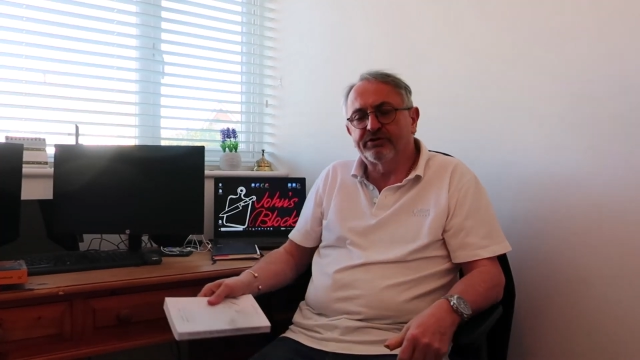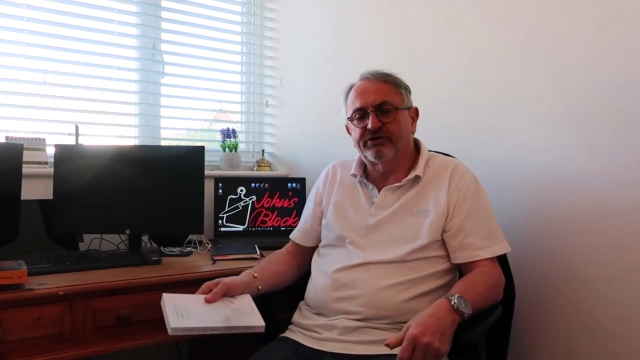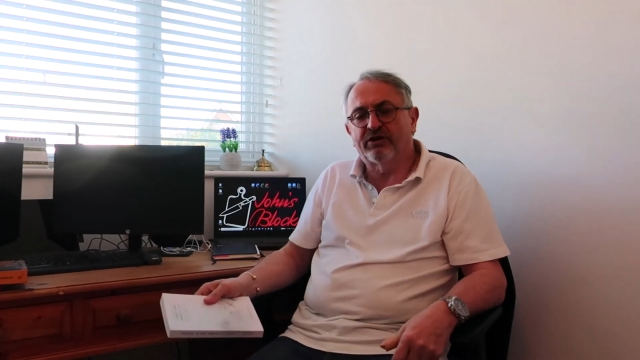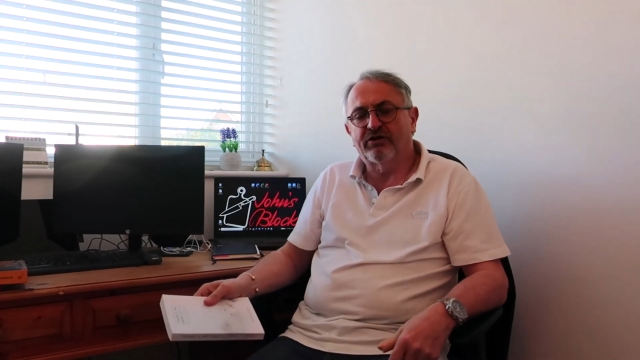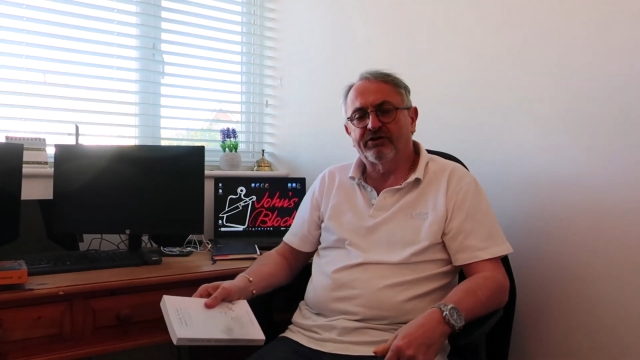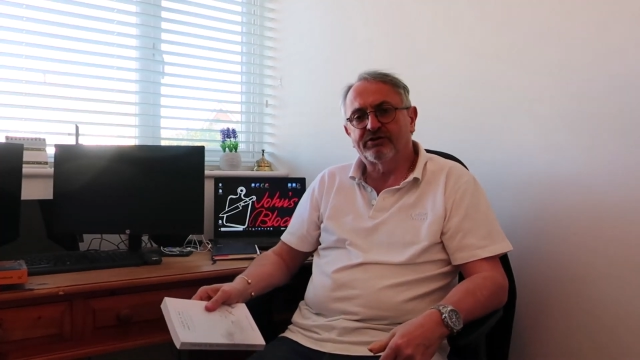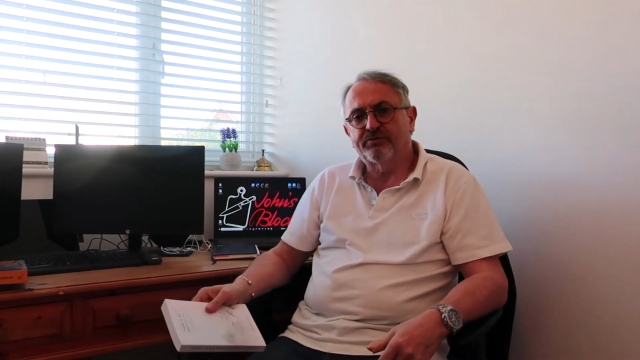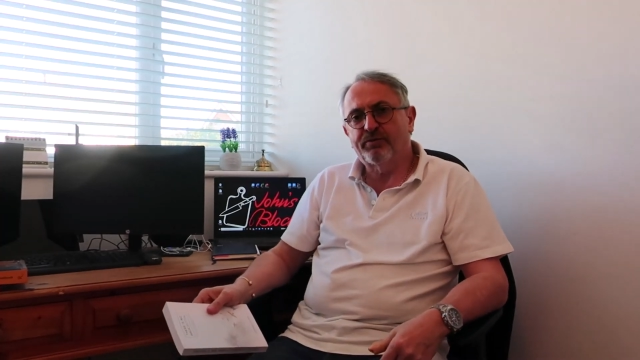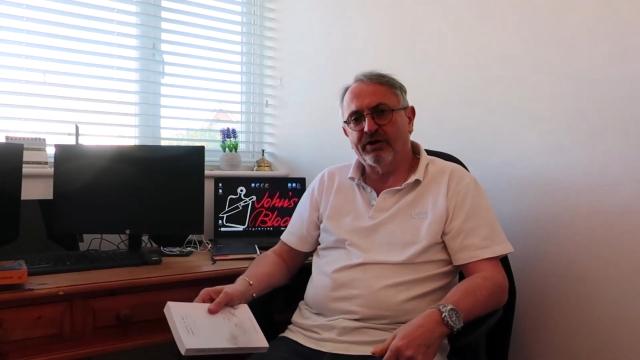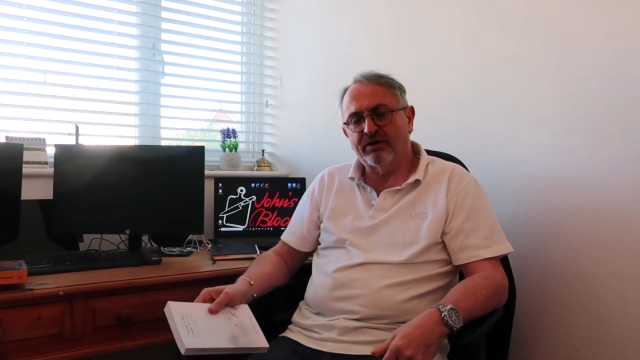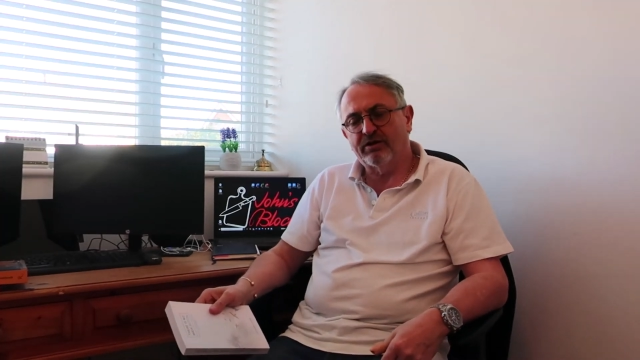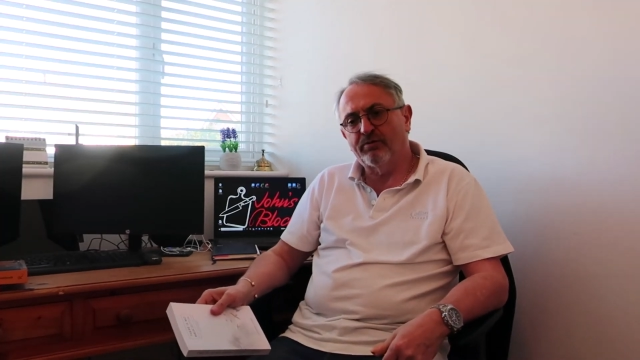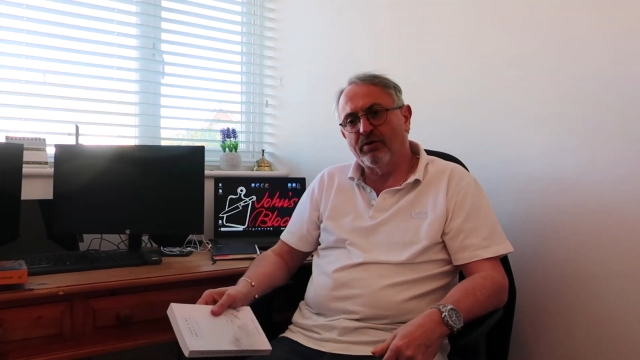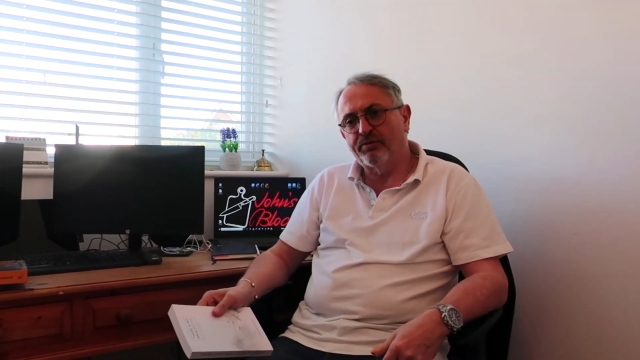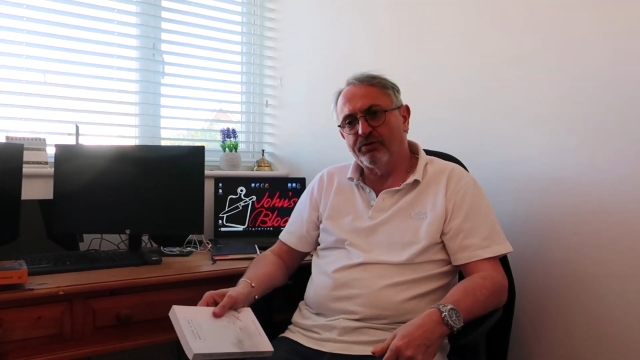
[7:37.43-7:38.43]
I like to pick
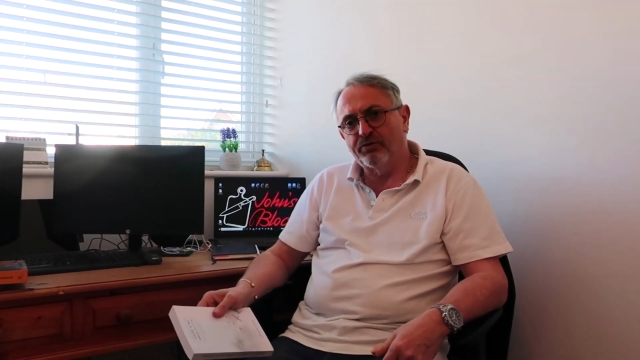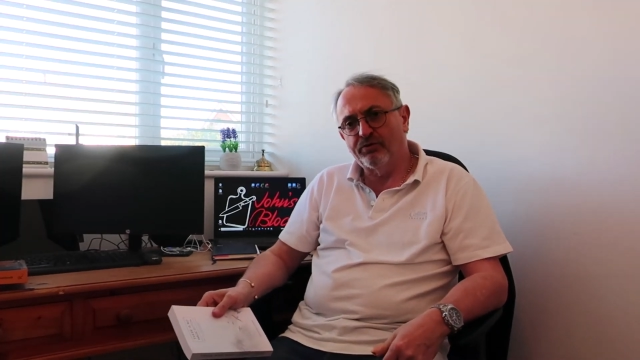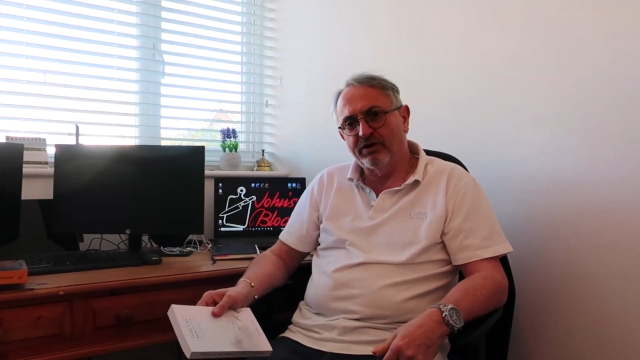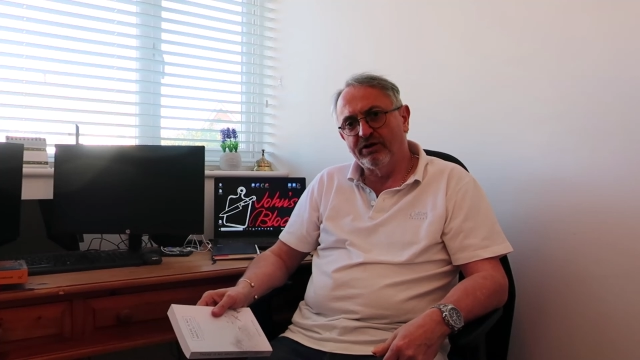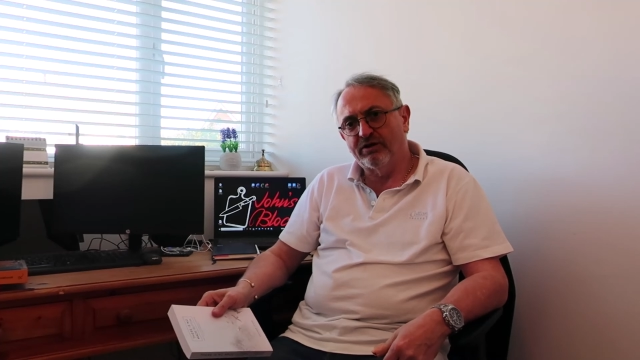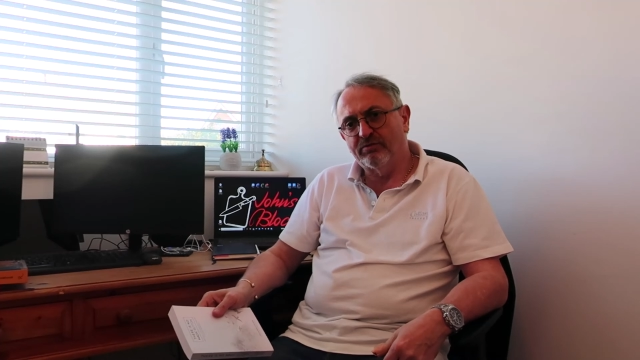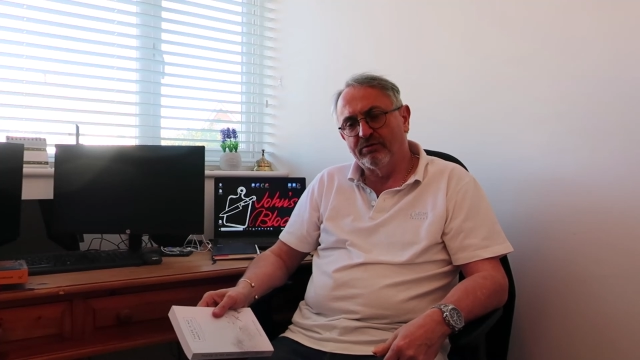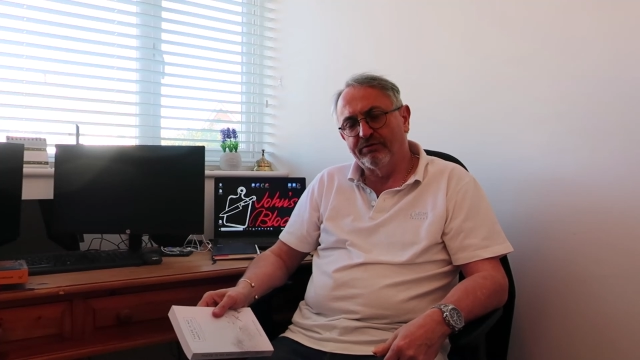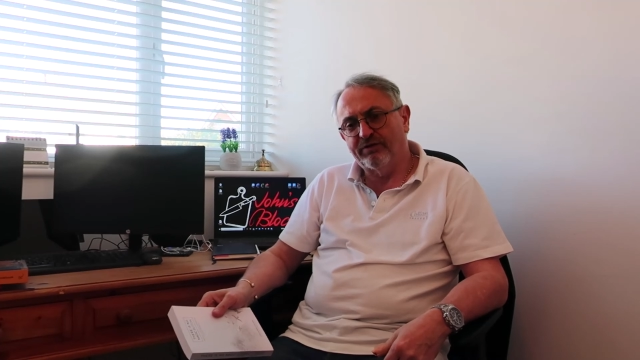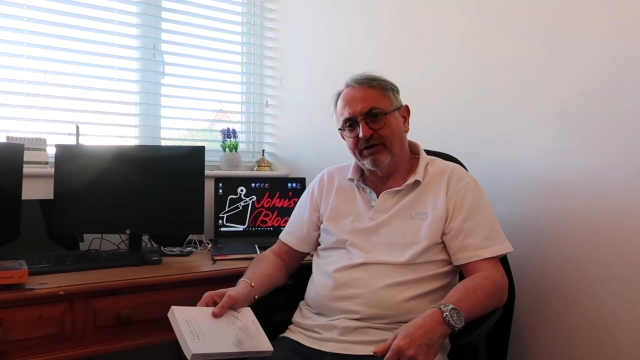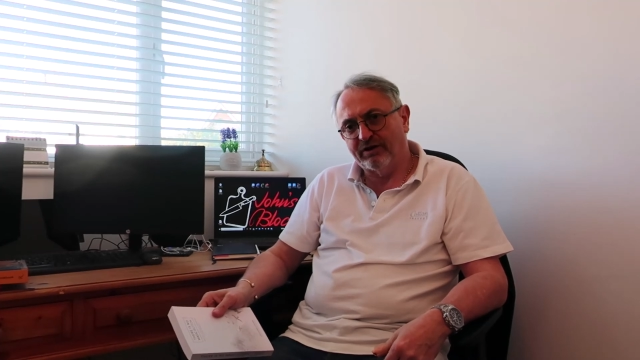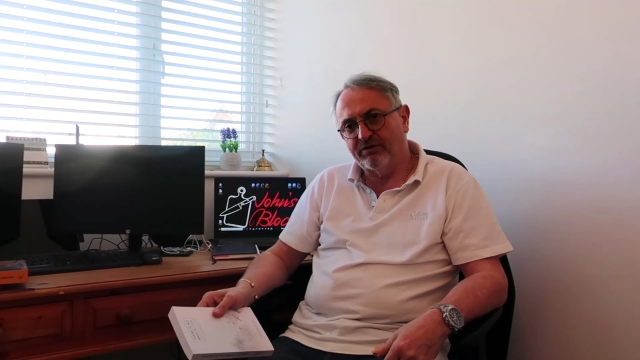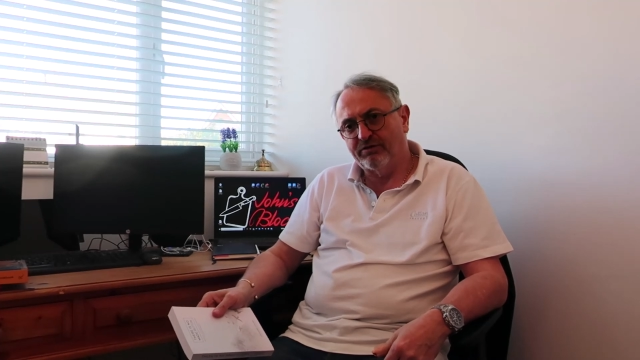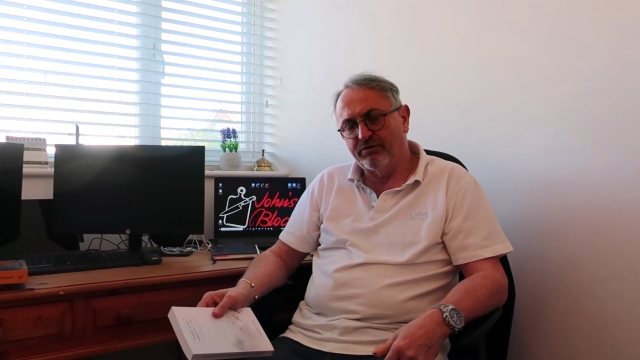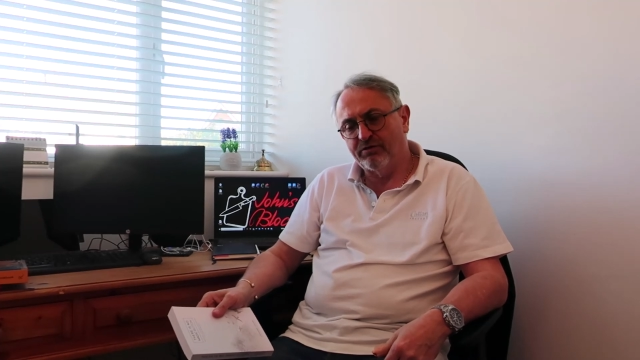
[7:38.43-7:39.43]
them up and read them and flick
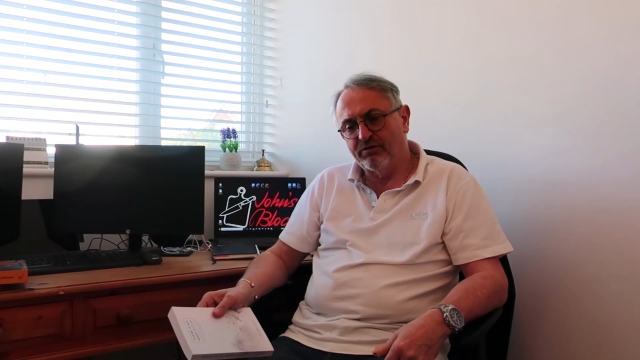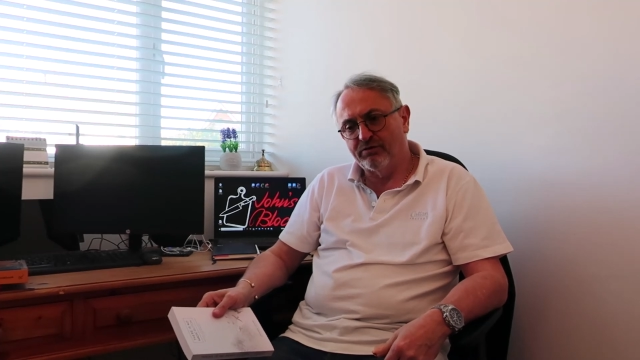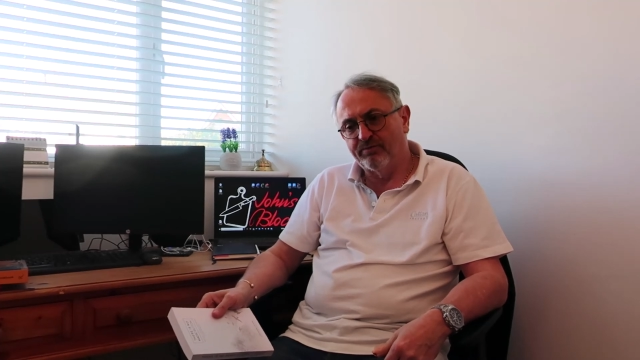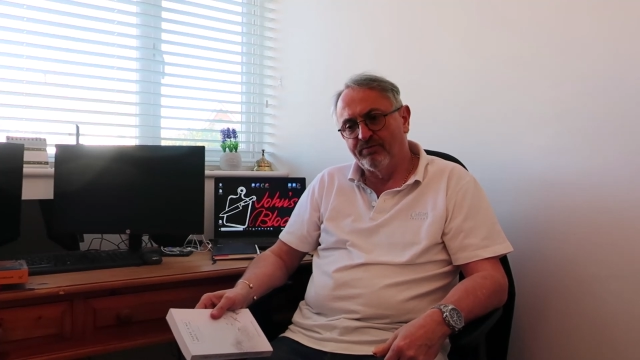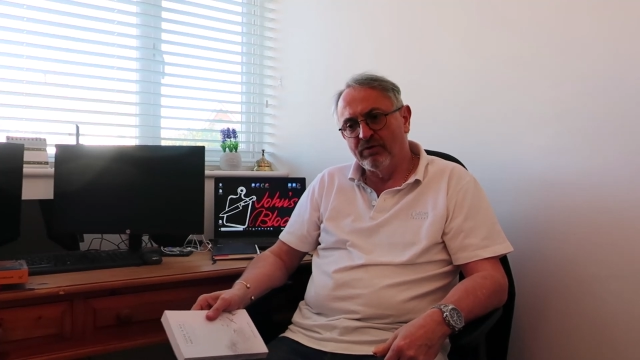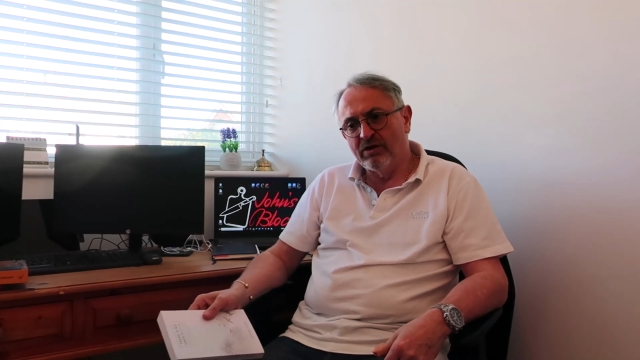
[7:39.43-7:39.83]
through them.